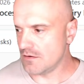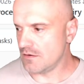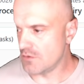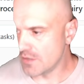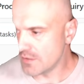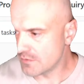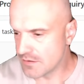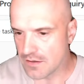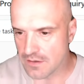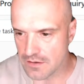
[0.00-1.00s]
All right,
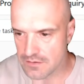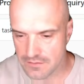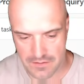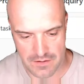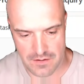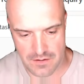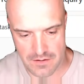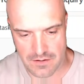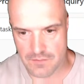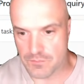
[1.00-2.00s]

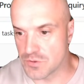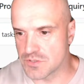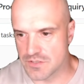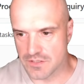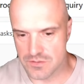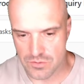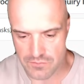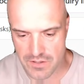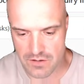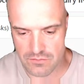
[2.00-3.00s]
the processing is
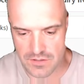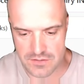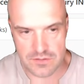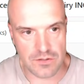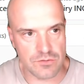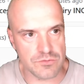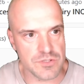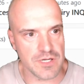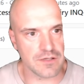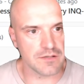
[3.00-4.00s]
over now. Let's go
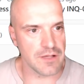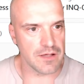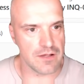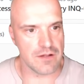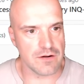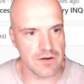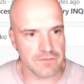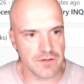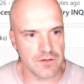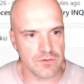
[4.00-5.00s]
check the
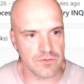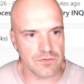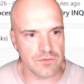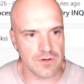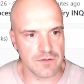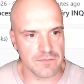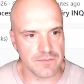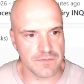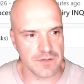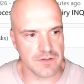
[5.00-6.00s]
RFQ
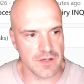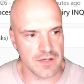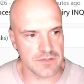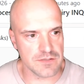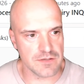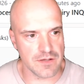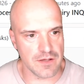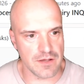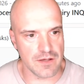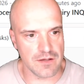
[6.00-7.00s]
if it has
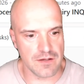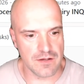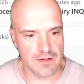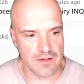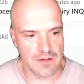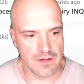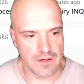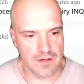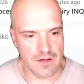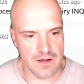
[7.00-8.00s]
the
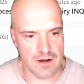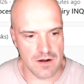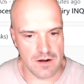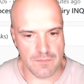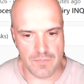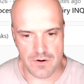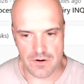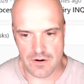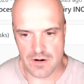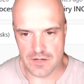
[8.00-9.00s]

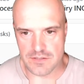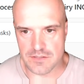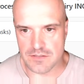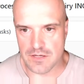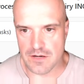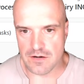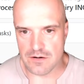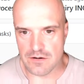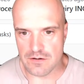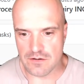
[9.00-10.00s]
prices
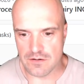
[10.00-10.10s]
here.